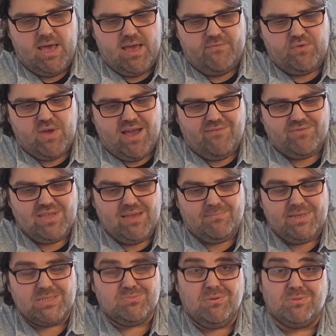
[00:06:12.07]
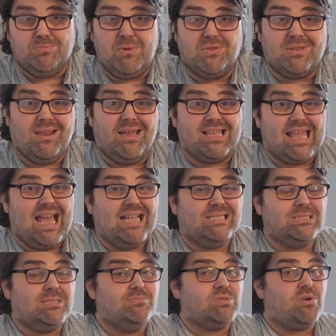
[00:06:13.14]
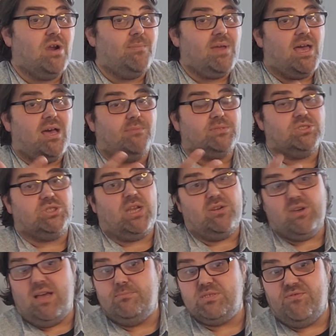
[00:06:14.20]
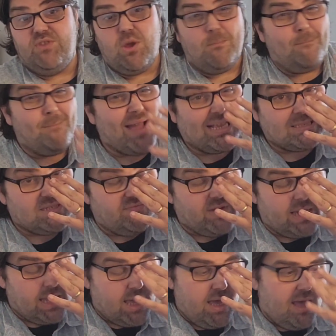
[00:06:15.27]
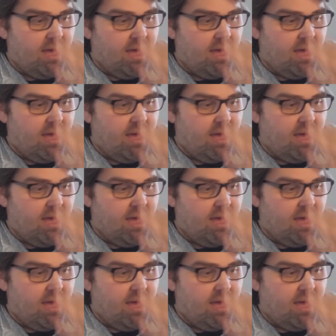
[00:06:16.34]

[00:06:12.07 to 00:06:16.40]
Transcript: If you haven't yet, please remember to both like and subscribe. It helps. The channel helps the video massively.